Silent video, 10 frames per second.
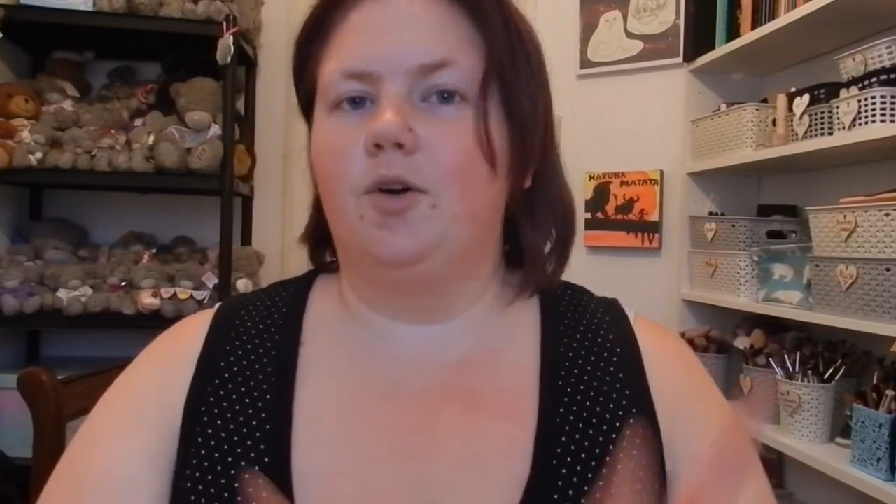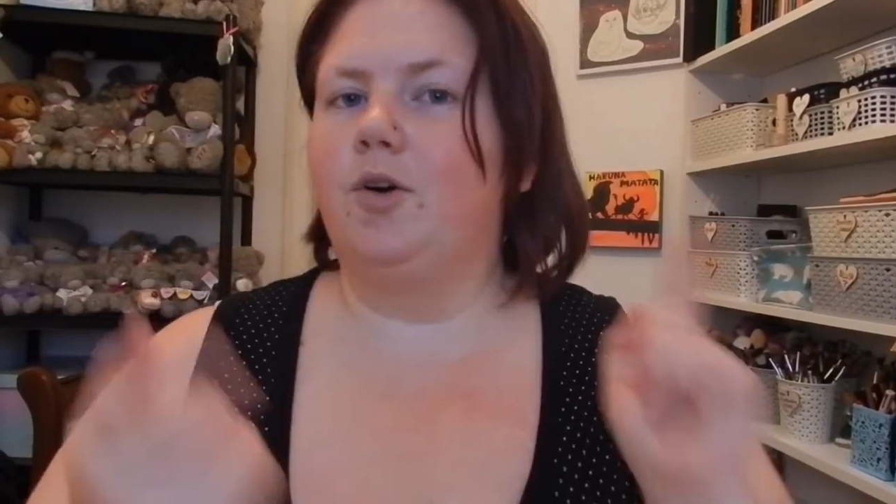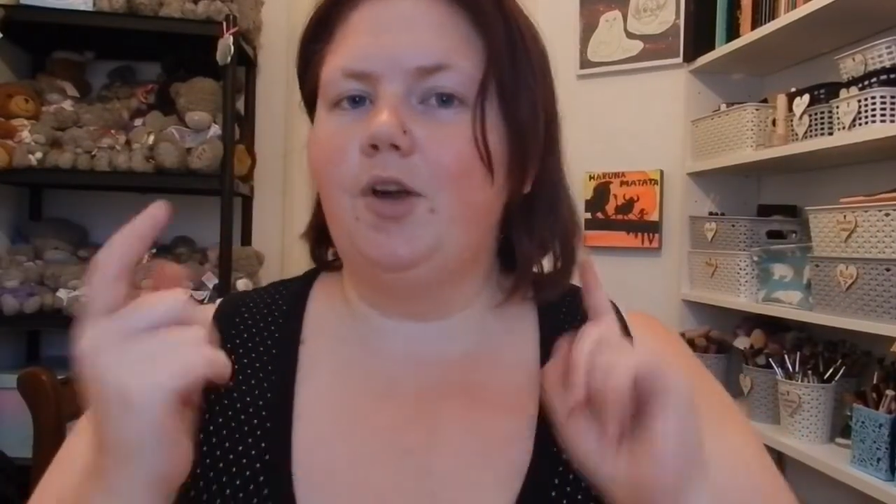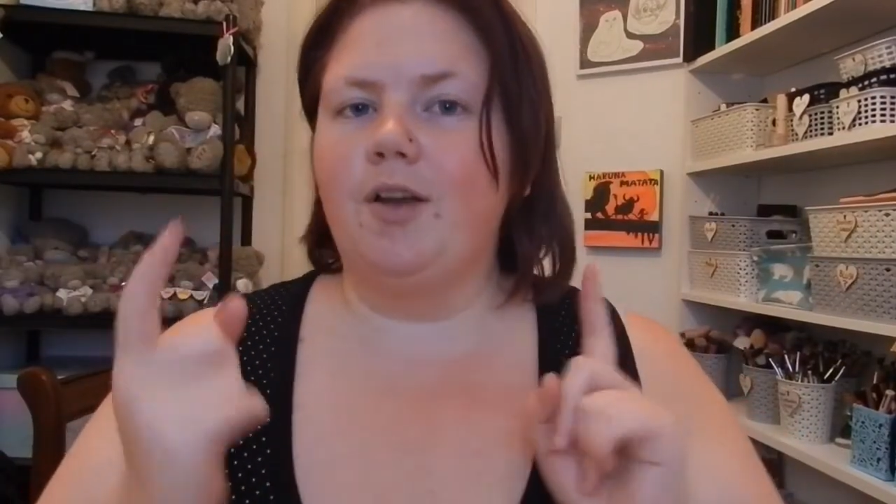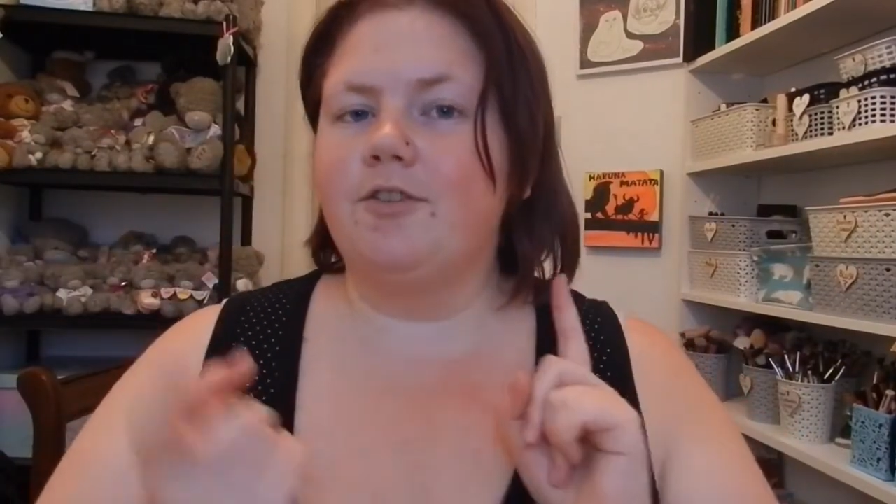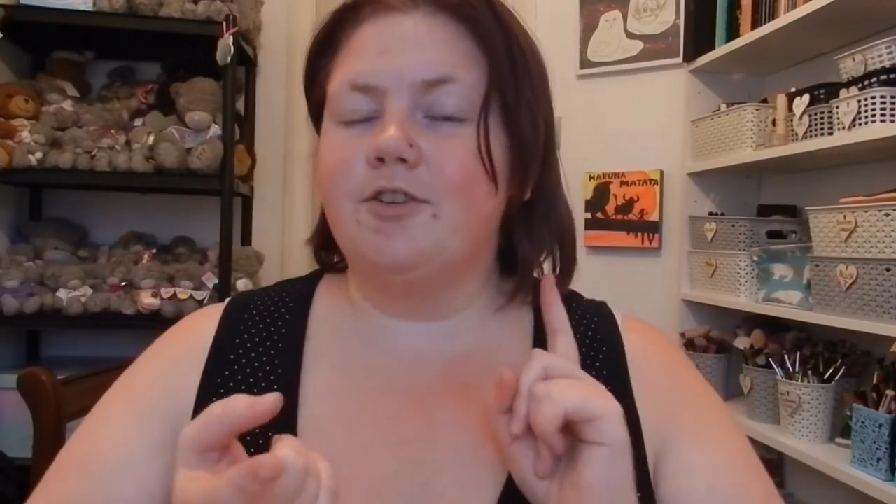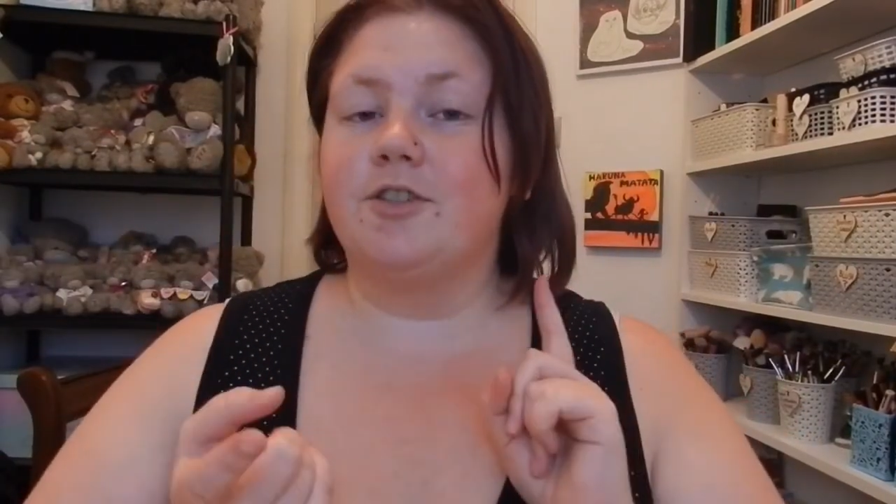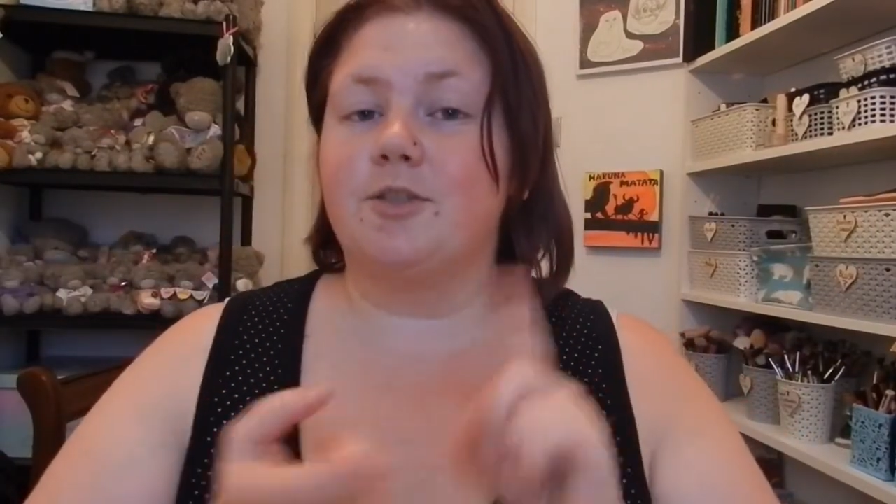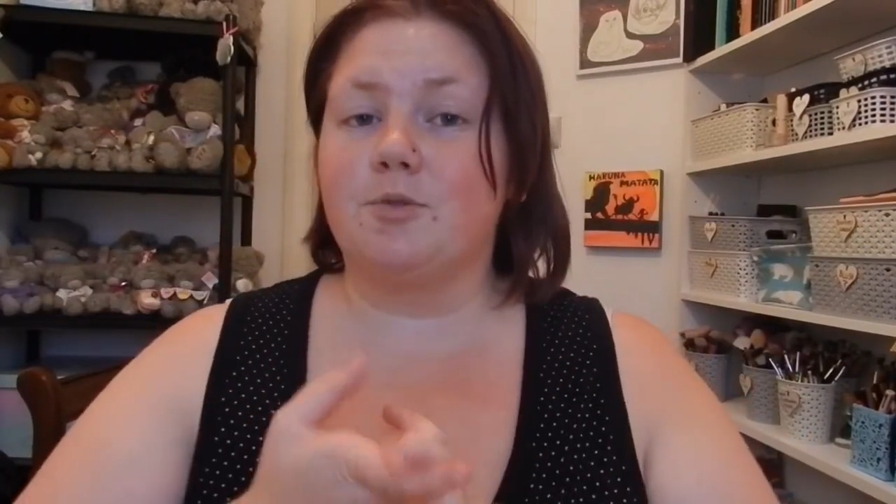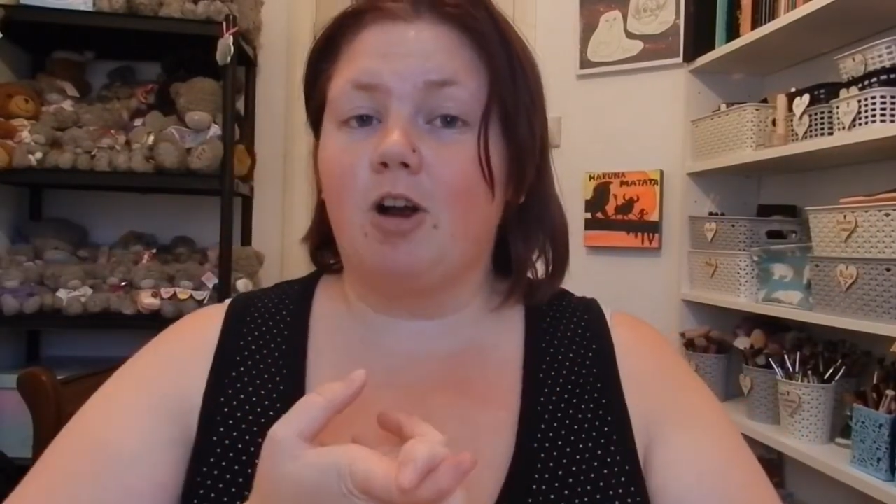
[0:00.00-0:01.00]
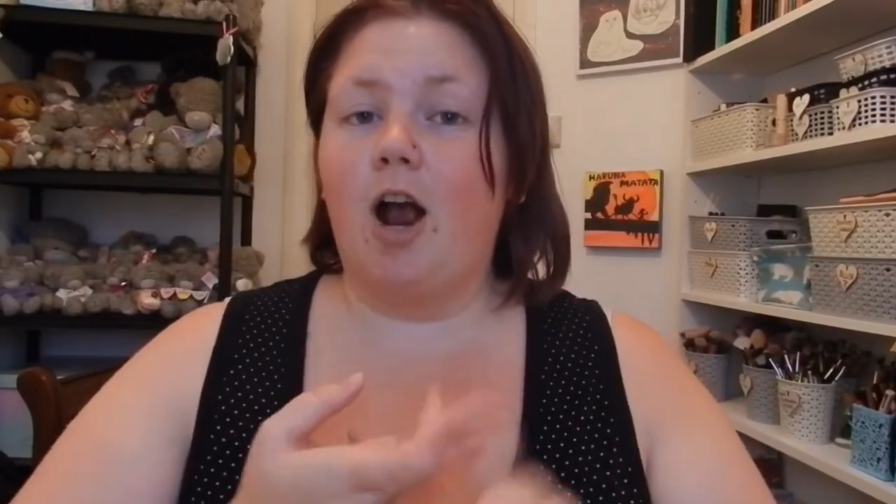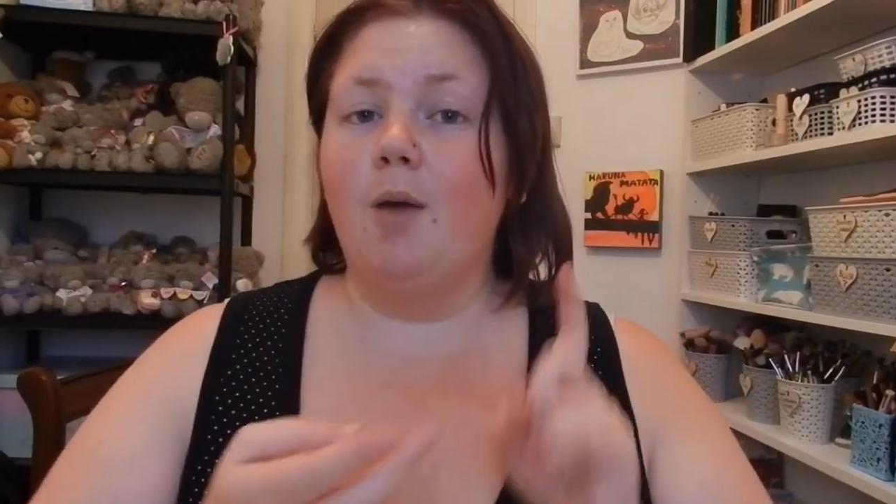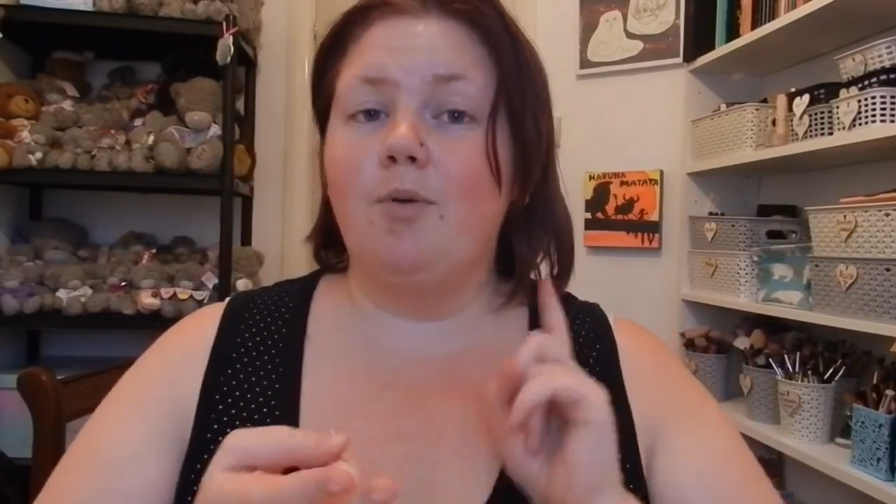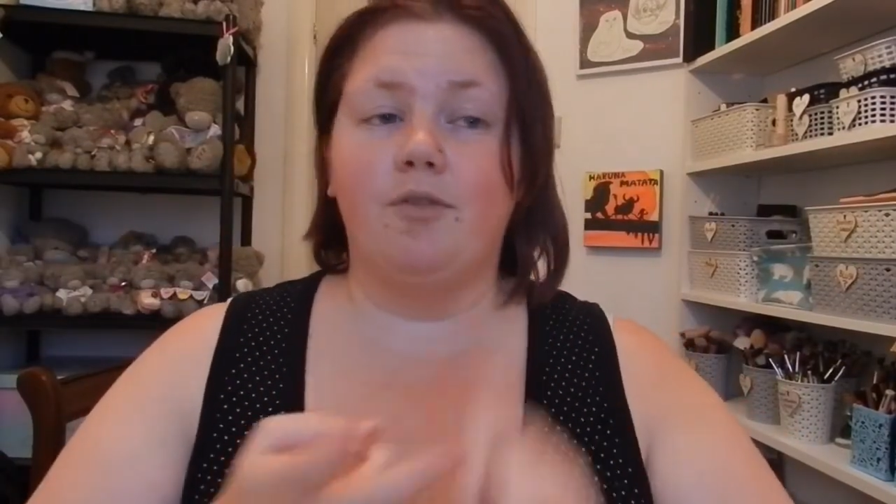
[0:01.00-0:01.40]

all you have to do is subscribe,